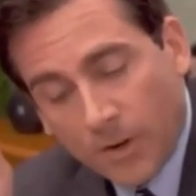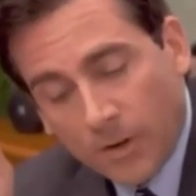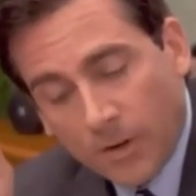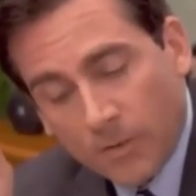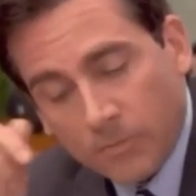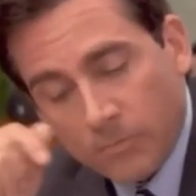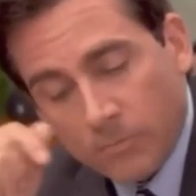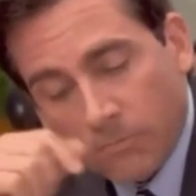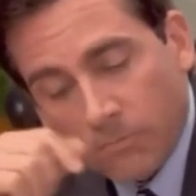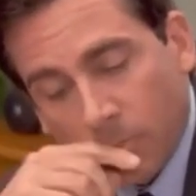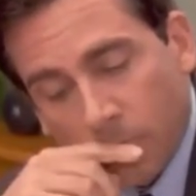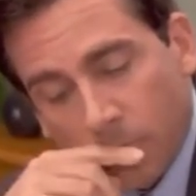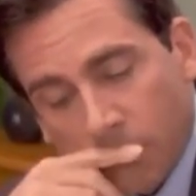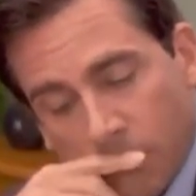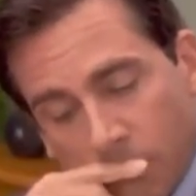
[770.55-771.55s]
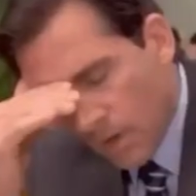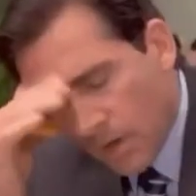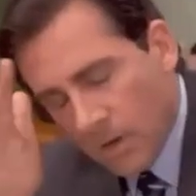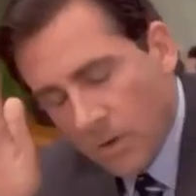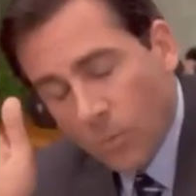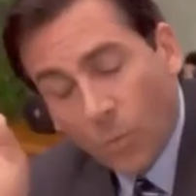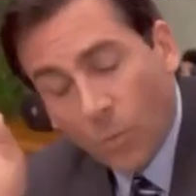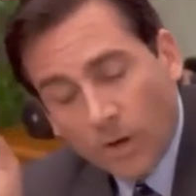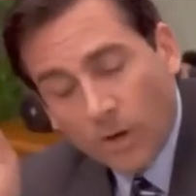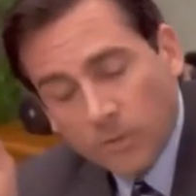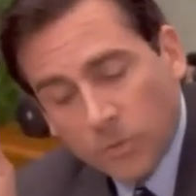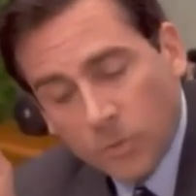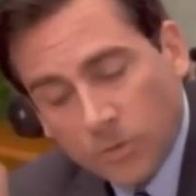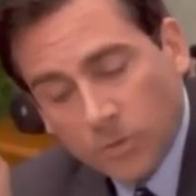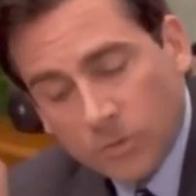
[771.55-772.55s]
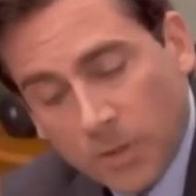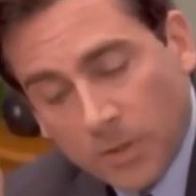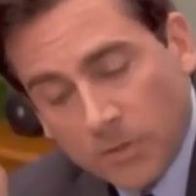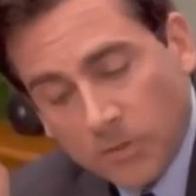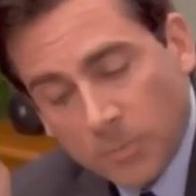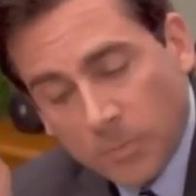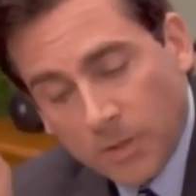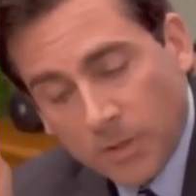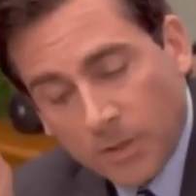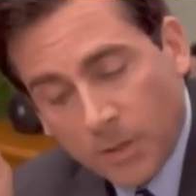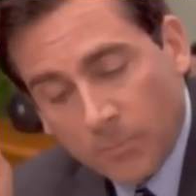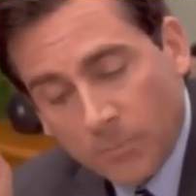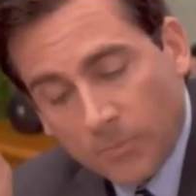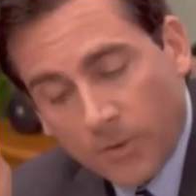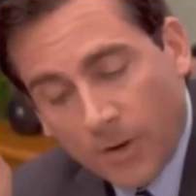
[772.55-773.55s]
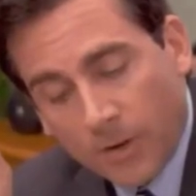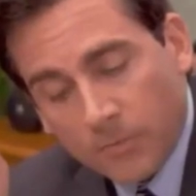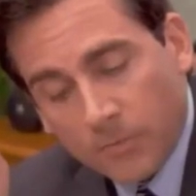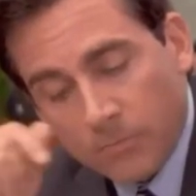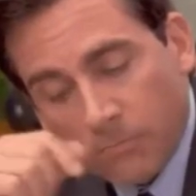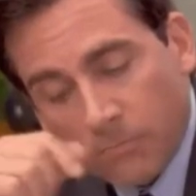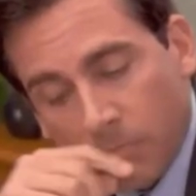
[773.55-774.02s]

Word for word: And that's something to maybe close with